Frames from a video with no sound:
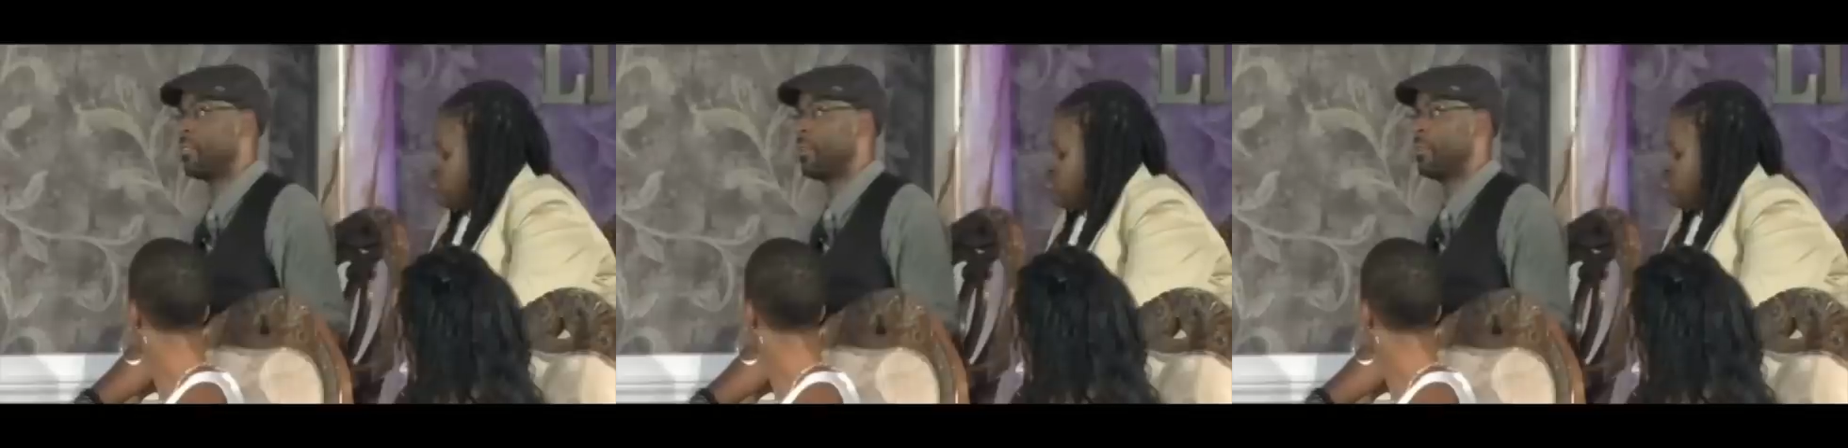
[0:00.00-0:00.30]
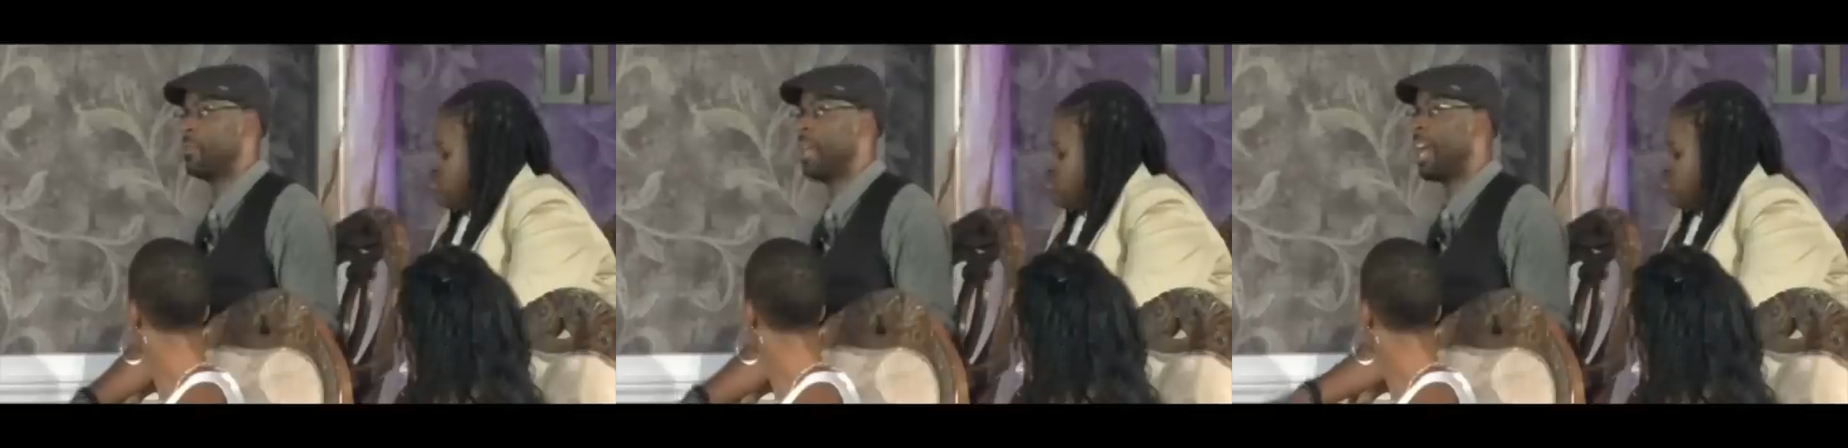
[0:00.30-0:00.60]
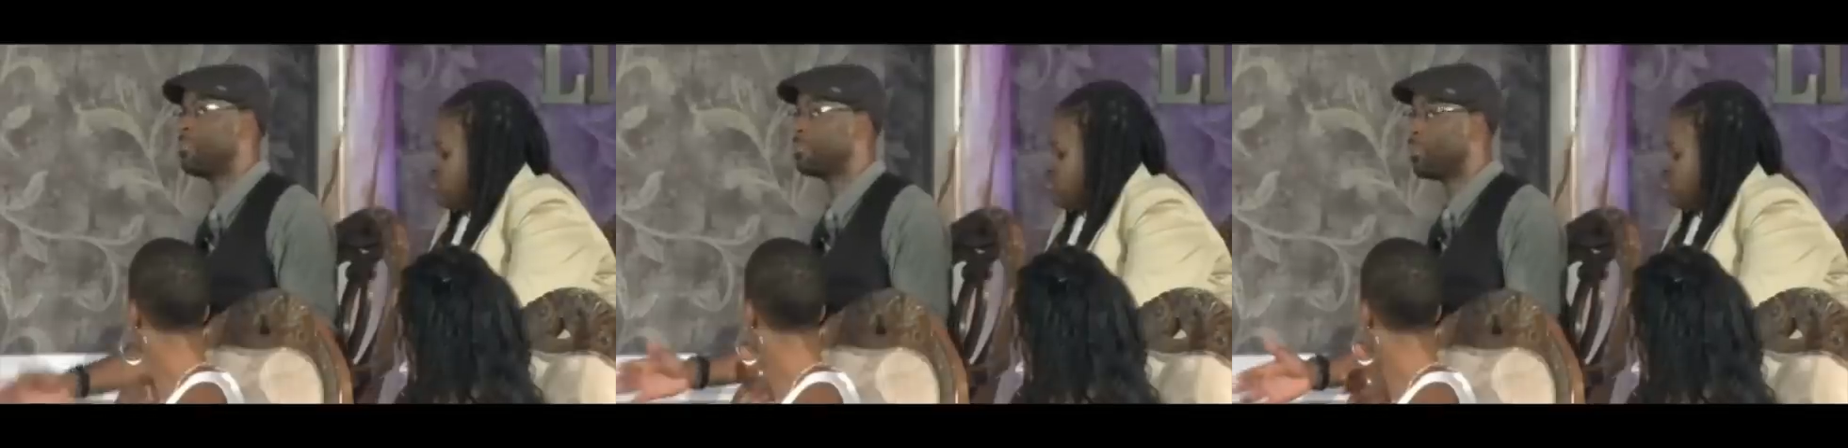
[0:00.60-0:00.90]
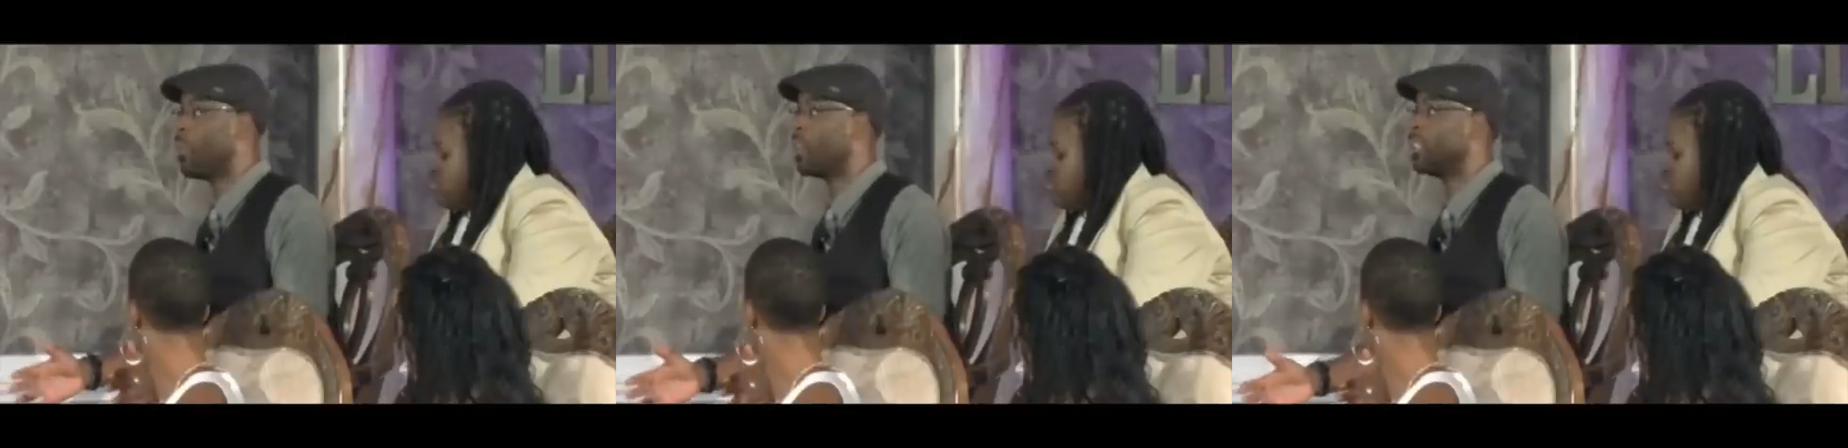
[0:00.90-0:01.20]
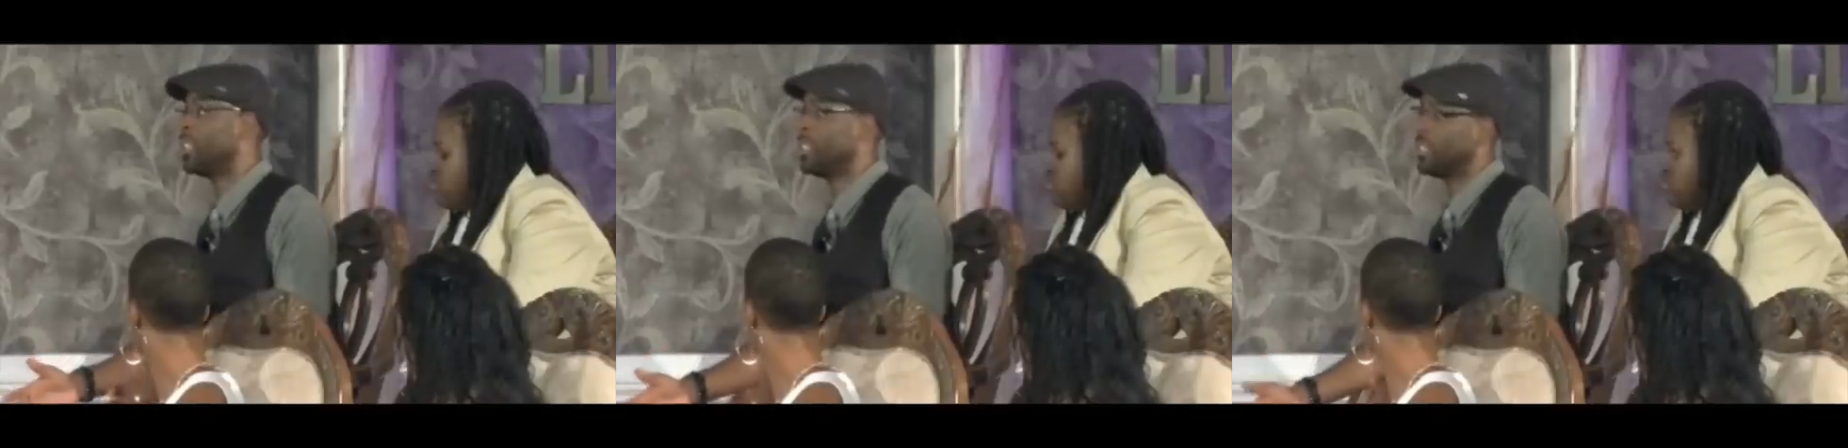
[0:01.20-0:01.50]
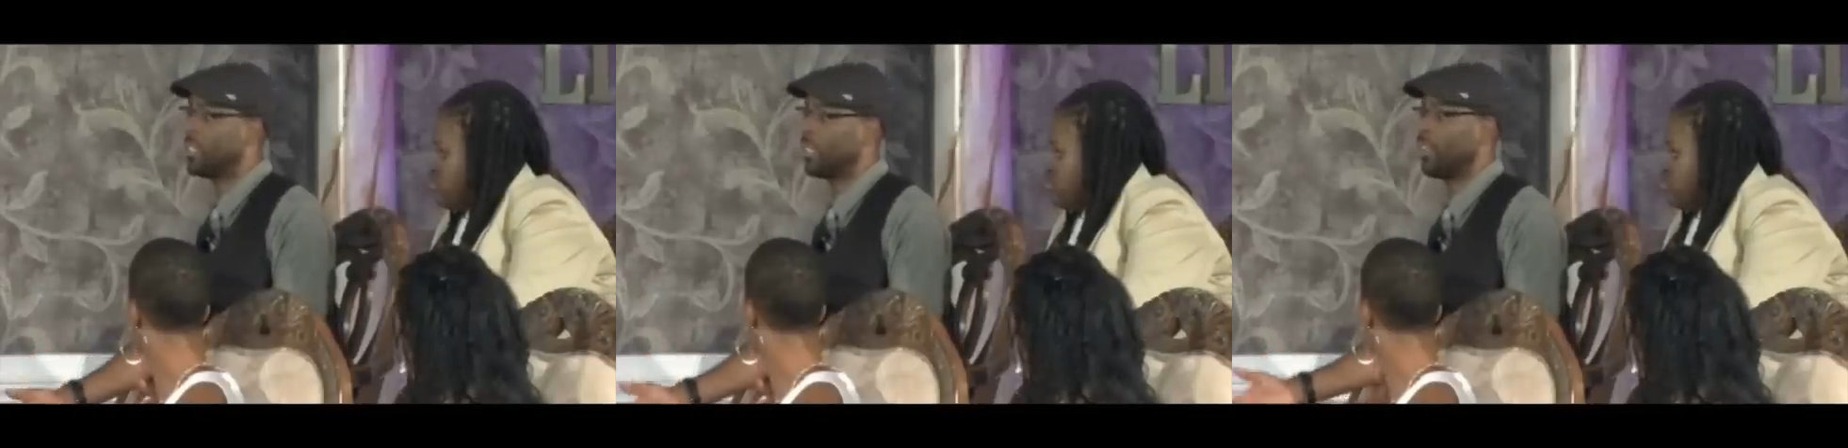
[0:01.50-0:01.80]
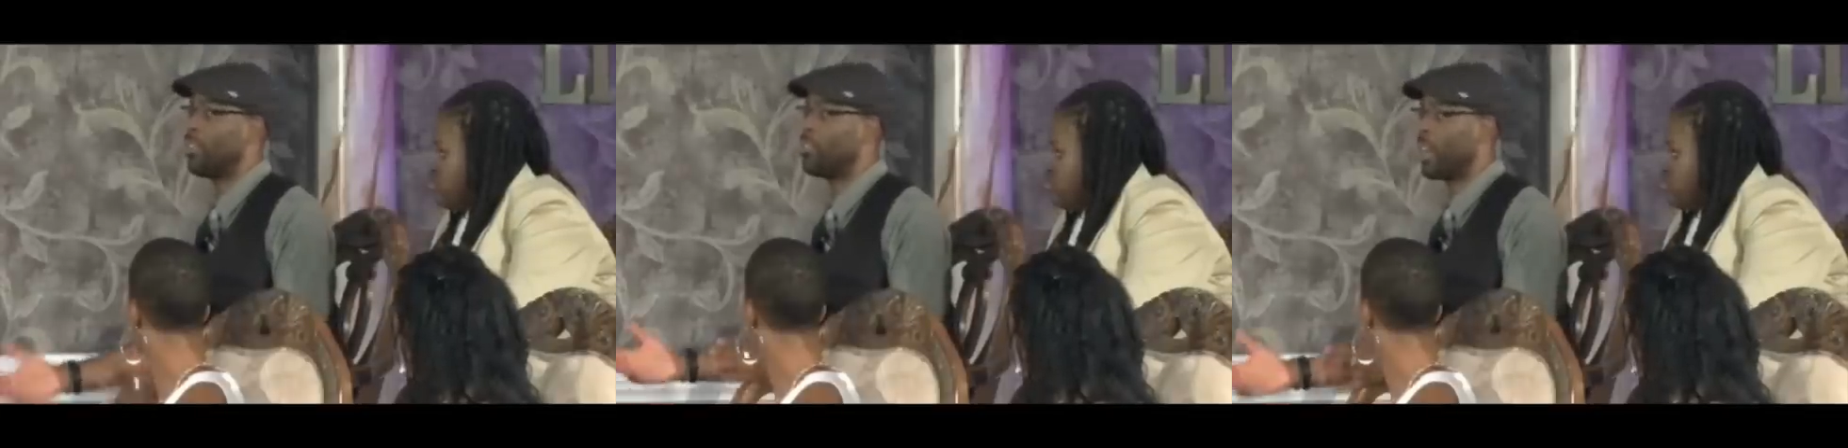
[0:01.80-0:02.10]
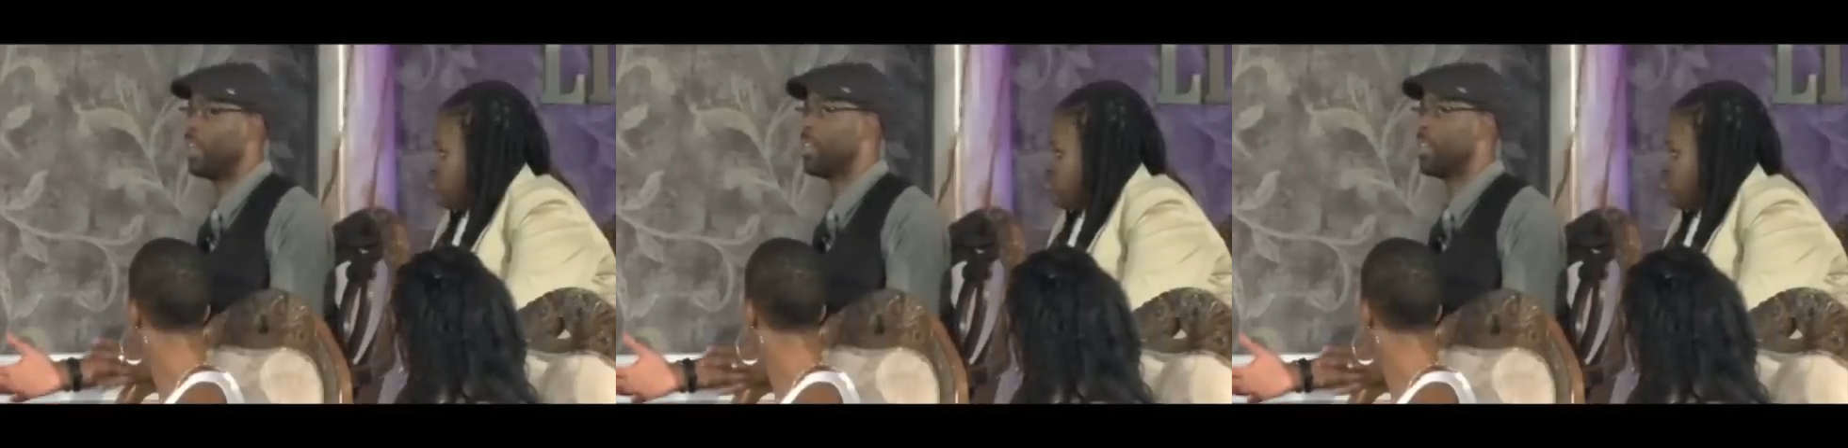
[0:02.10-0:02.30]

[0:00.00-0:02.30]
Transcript: from that point, she took a great